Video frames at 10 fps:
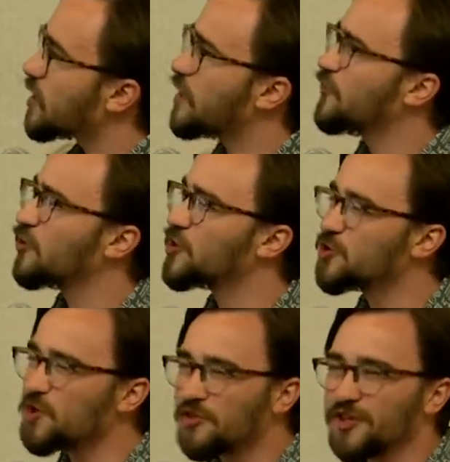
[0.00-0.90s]
if you
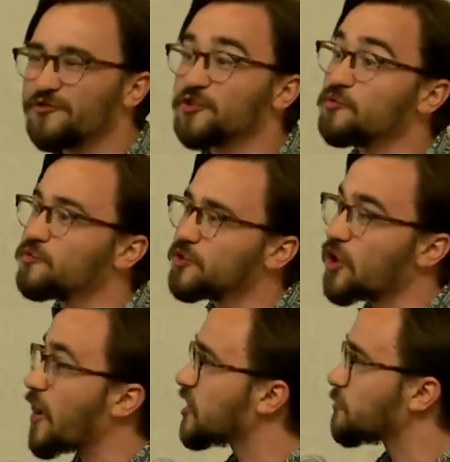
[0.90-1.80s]

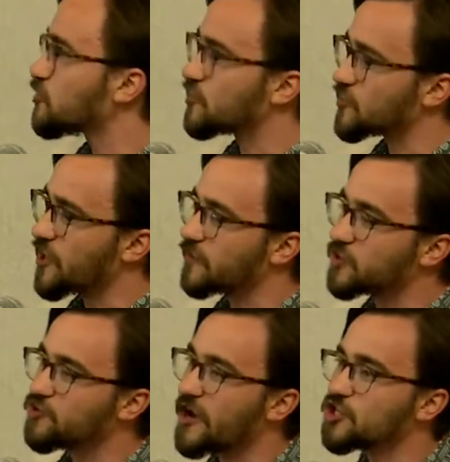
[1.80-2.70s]
end up using this kind of a
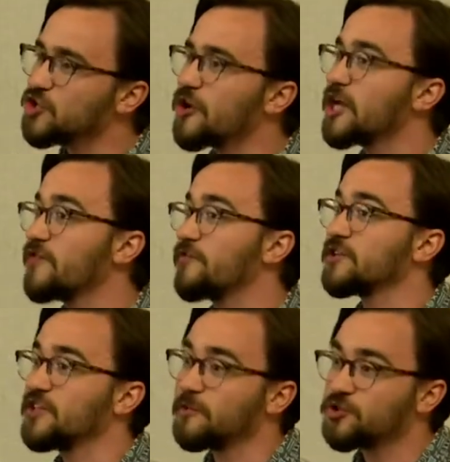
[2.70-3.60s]
strategy, you kind of have to
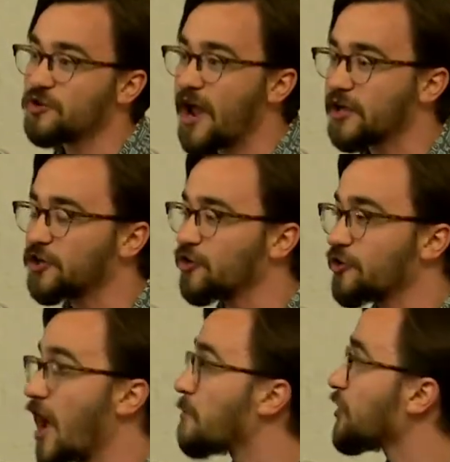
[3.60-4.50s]
keep track in your
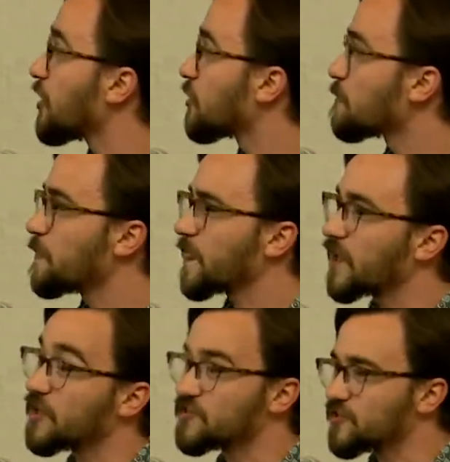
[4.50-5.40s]
own app, like,
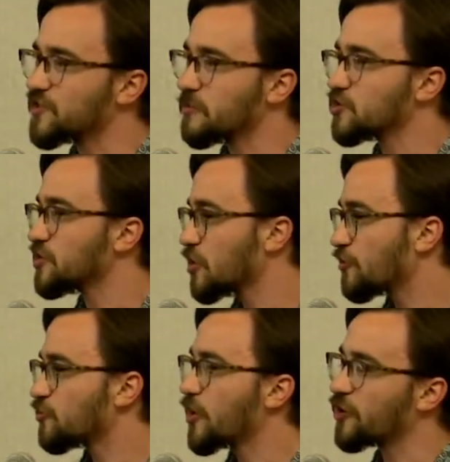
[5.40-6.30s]
is this image a
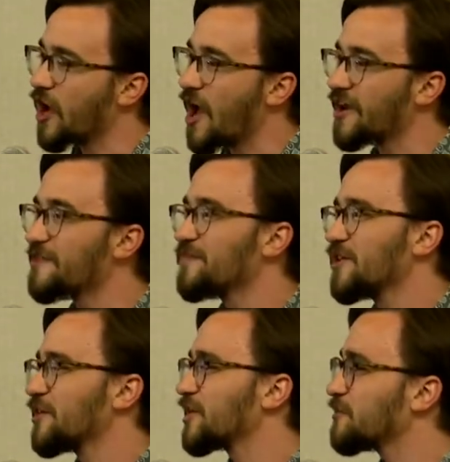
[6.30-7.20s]
decoded one or not?
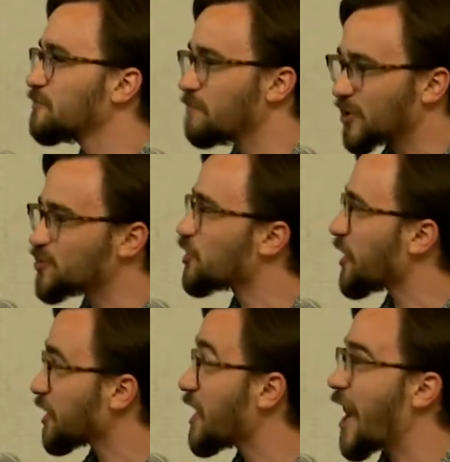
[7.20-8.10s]
Make sure to
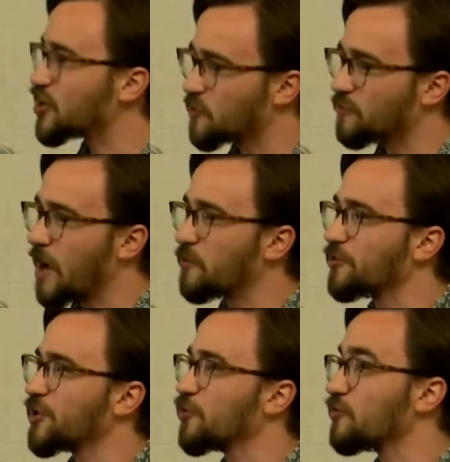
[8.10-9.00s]
cache it
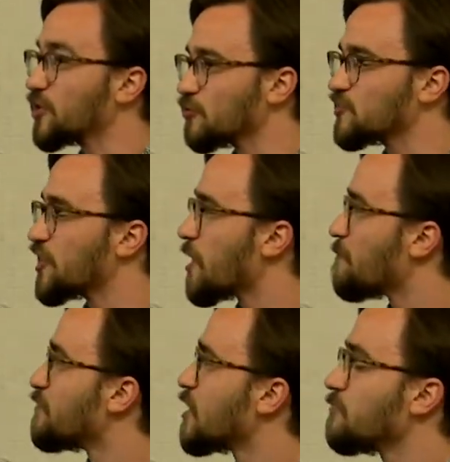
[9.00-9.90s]
properly and reuse
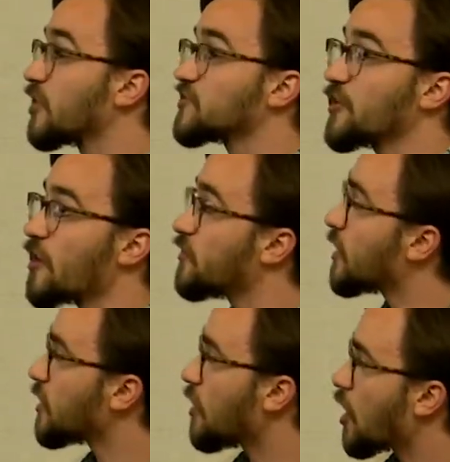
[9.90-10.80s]
them, because
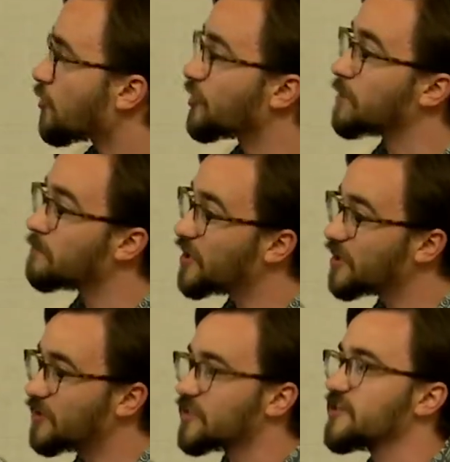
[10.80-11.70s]
they are really
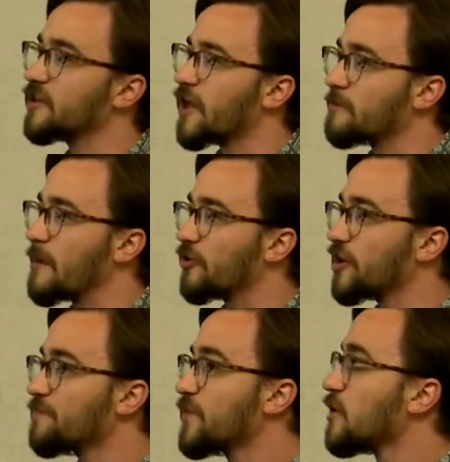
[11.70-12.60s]
big, they take a lot of
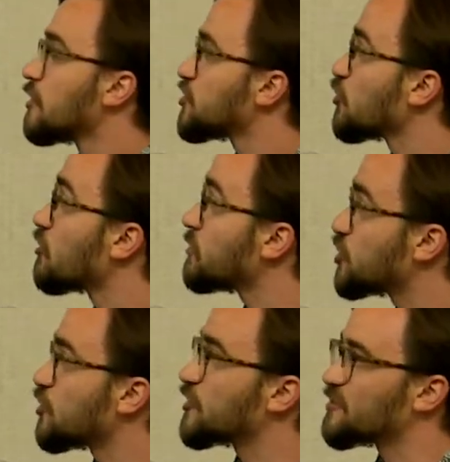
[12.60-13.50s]
memory, so you want to be
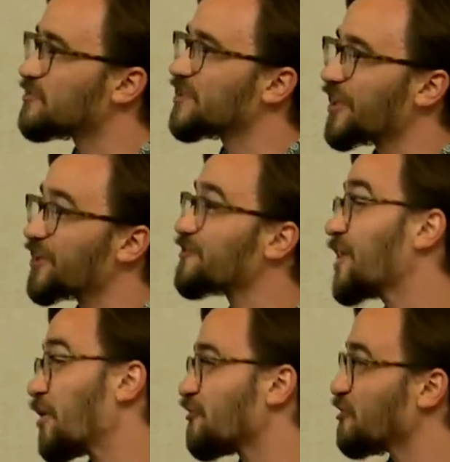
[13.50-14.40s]
sure to be
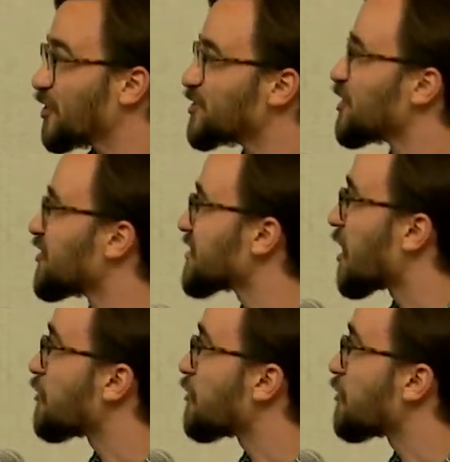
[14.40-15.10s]
careful when you're doing this kind of